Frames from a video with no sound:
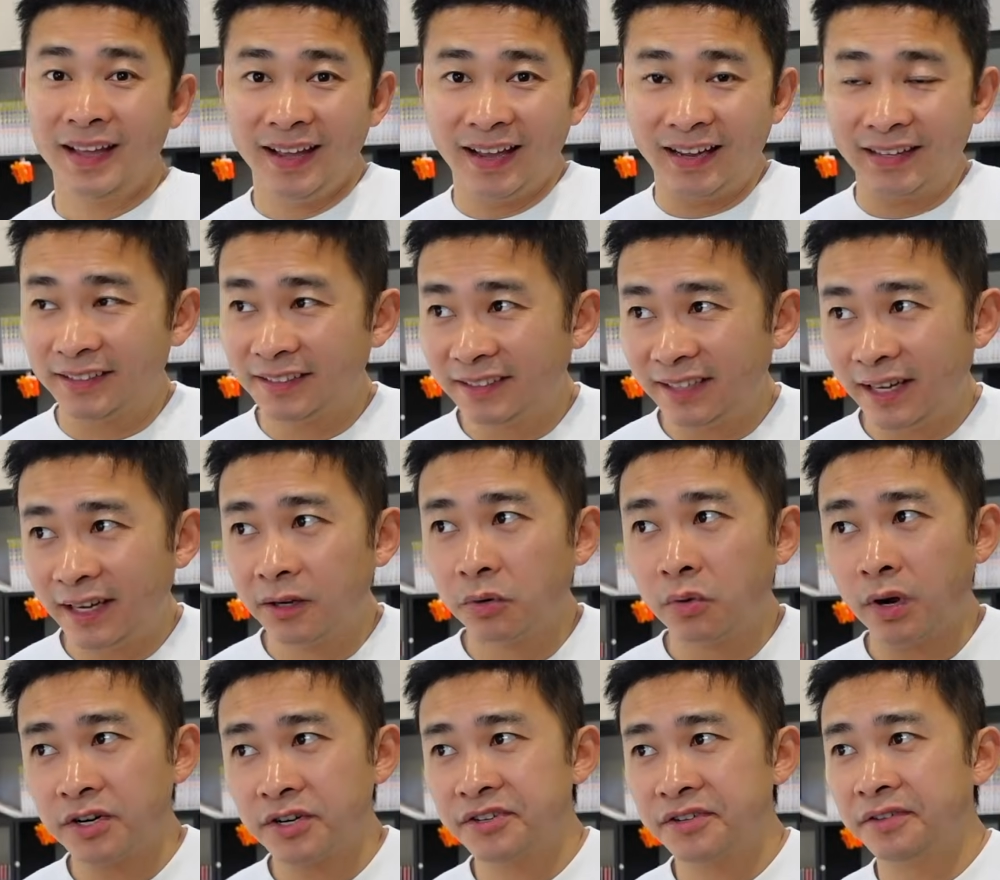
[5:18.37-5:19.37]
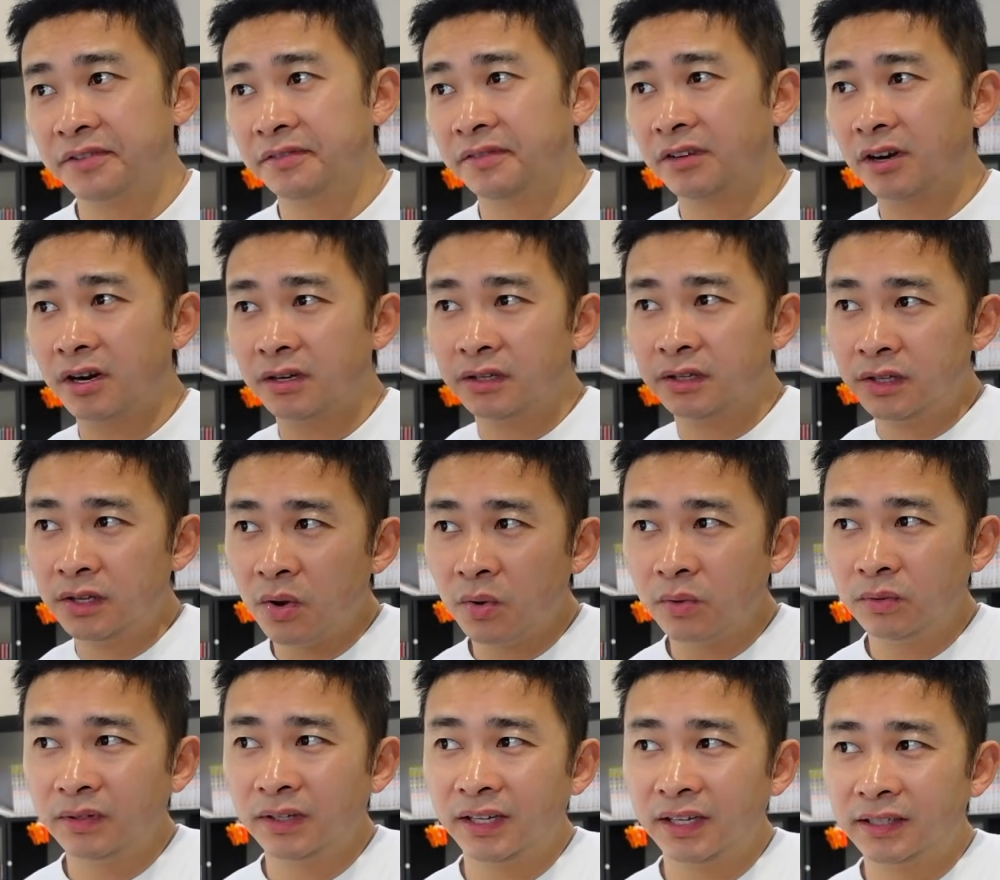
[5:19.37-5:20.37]
And the second question, there are no
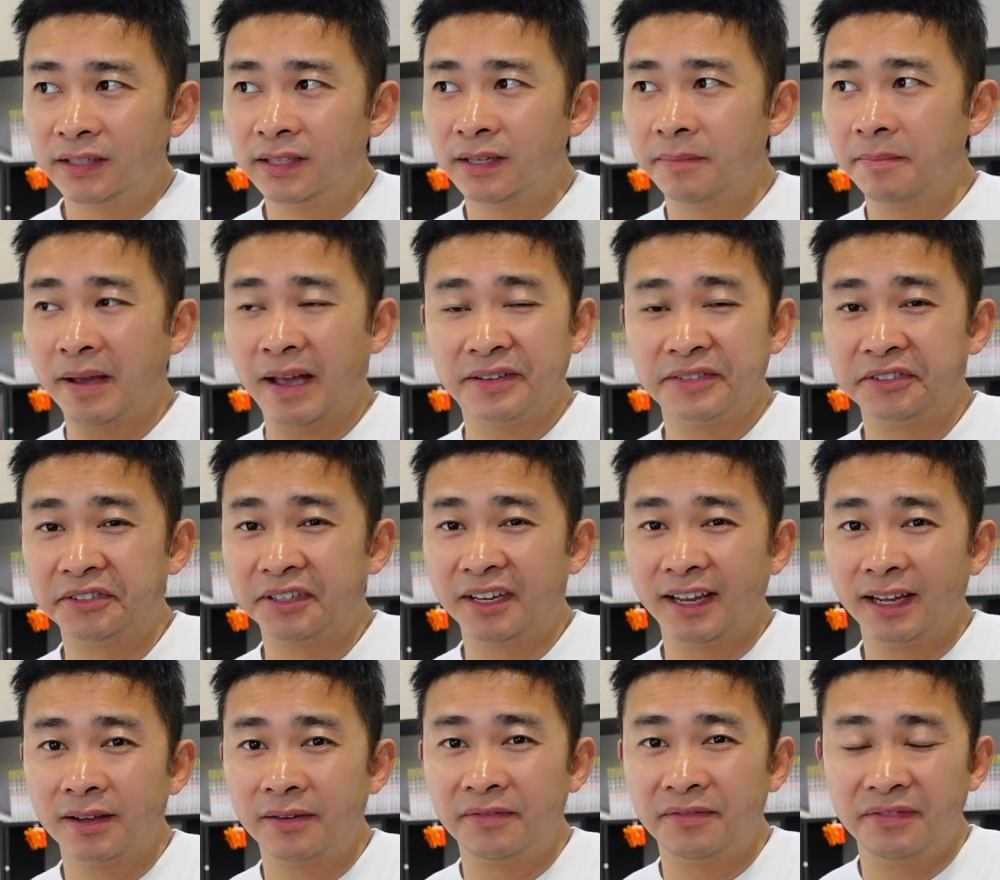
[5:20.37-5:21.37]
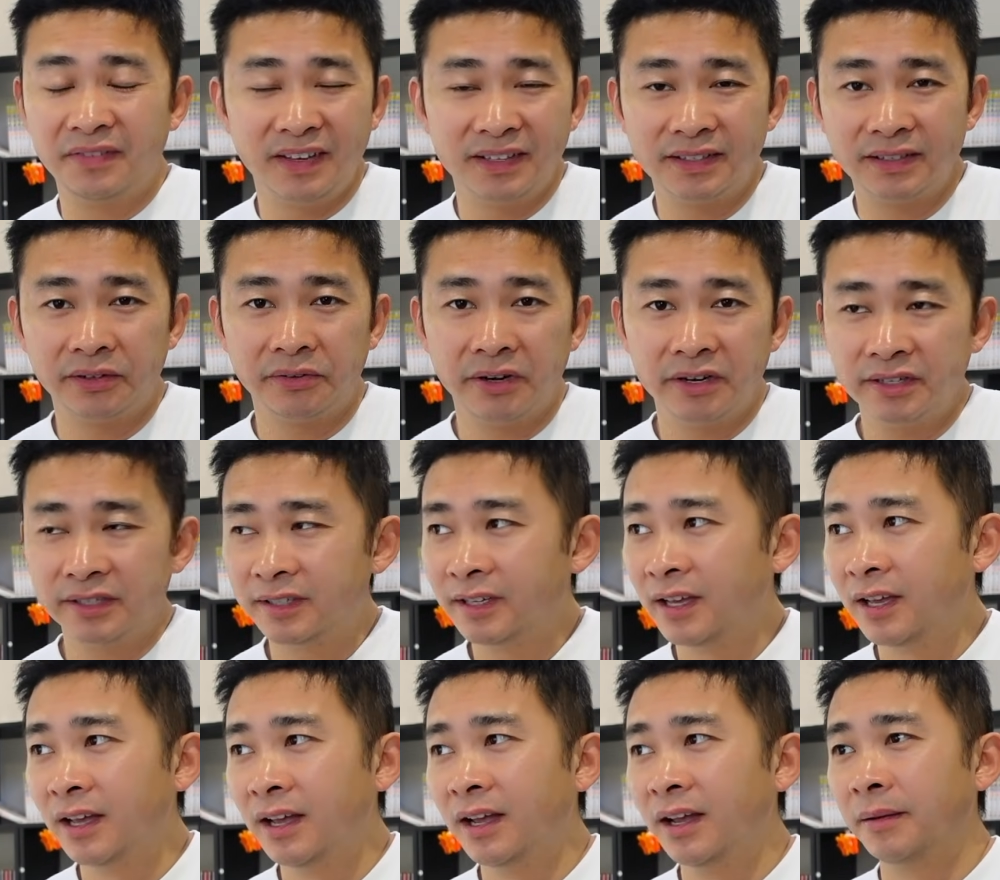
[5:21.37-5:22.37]
leaked Panther Lake V series,
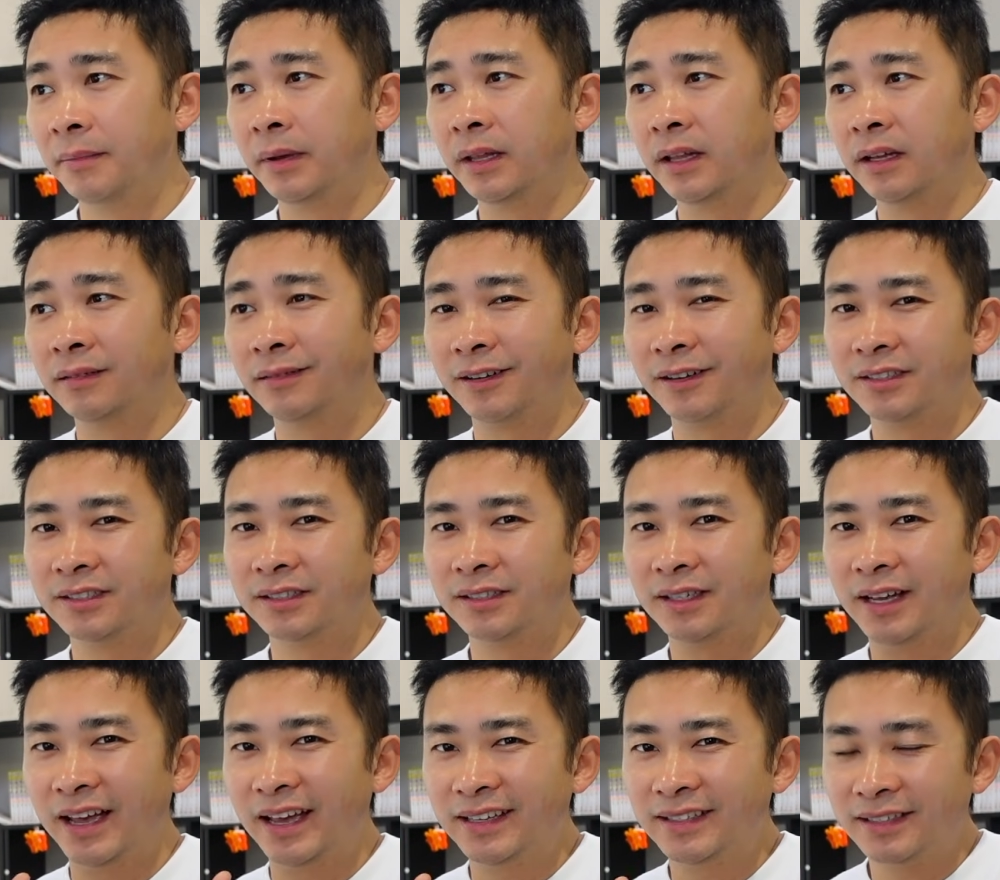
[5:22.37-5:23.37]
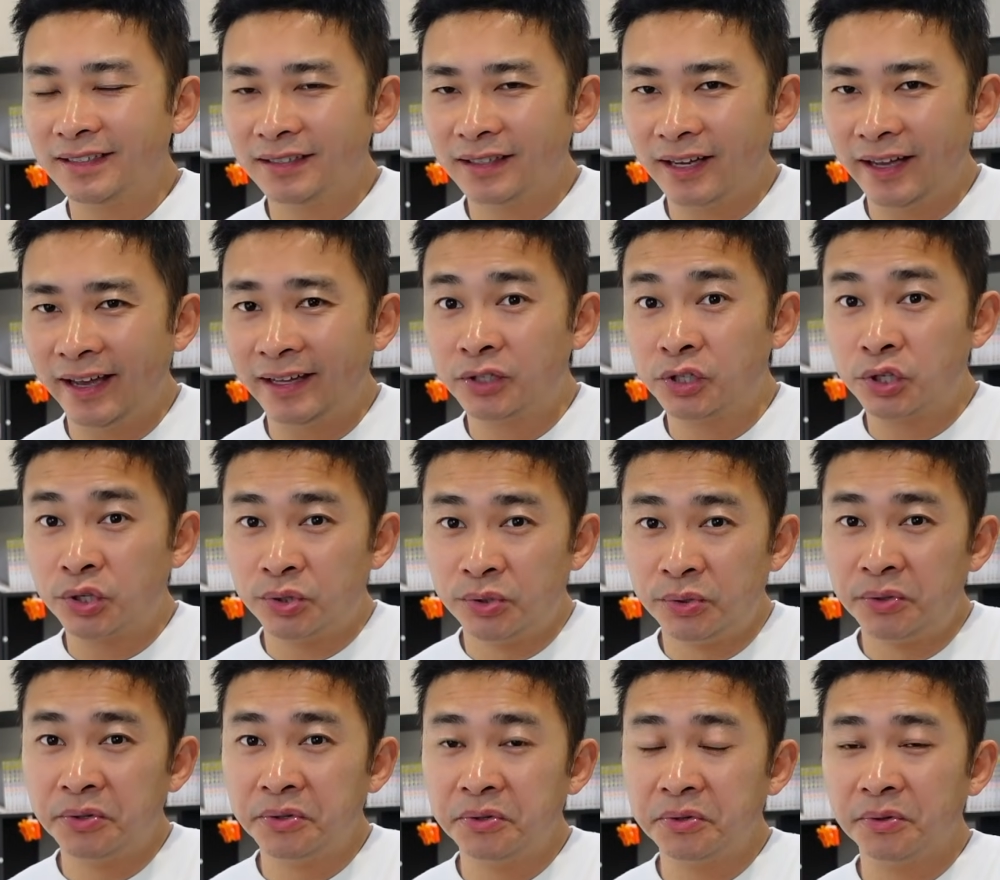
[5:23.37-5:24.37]
meaning there isn't a
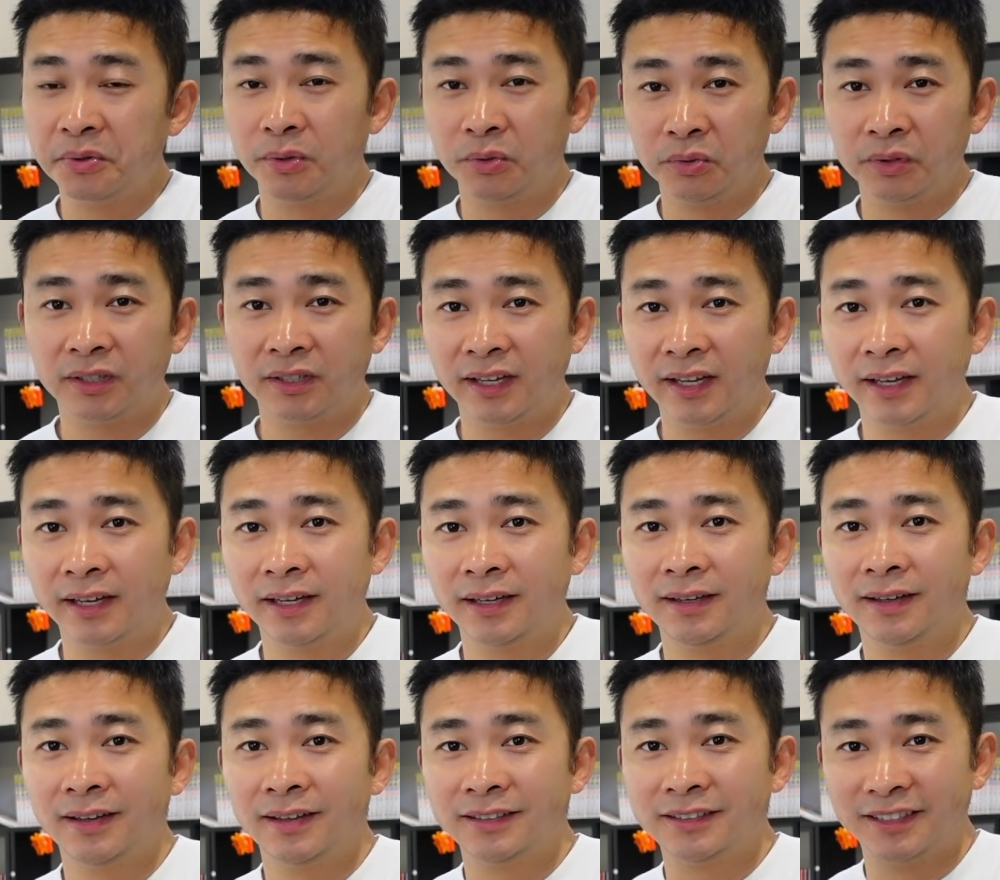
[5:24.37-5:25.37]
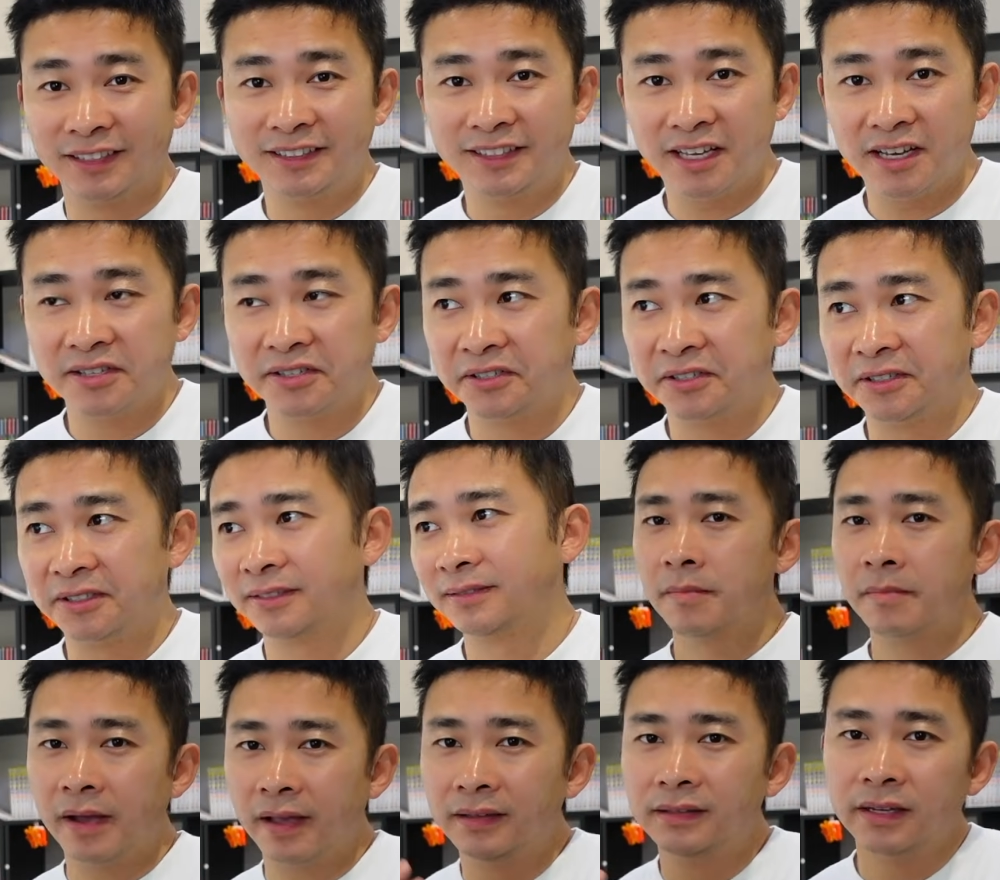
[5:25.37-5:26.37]
true Lunar Lake successor.
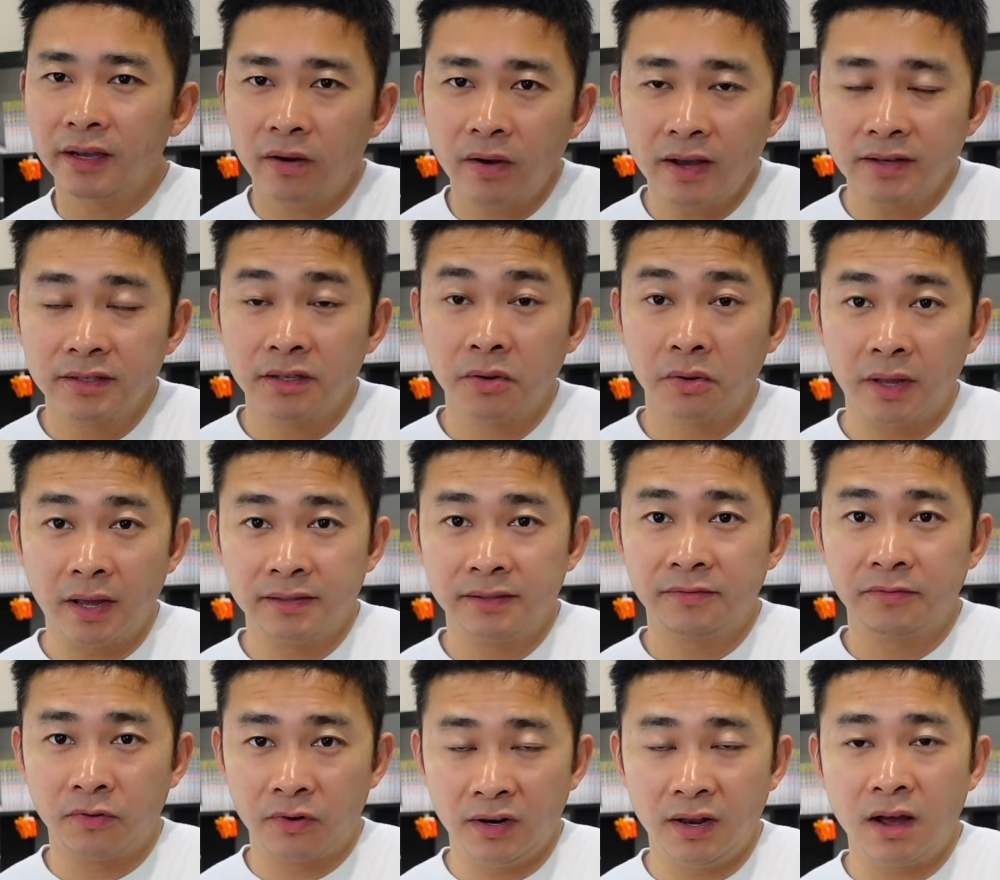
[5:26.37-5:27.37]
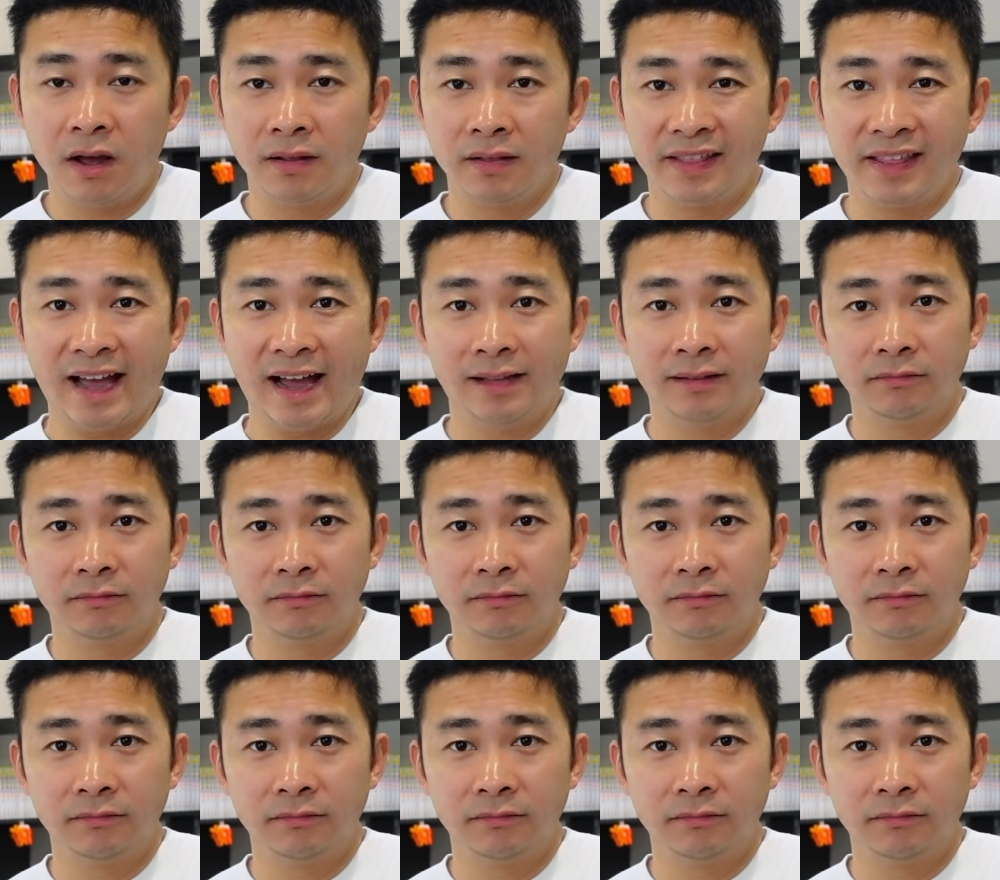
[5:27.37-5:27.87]
But Intel has told us for long that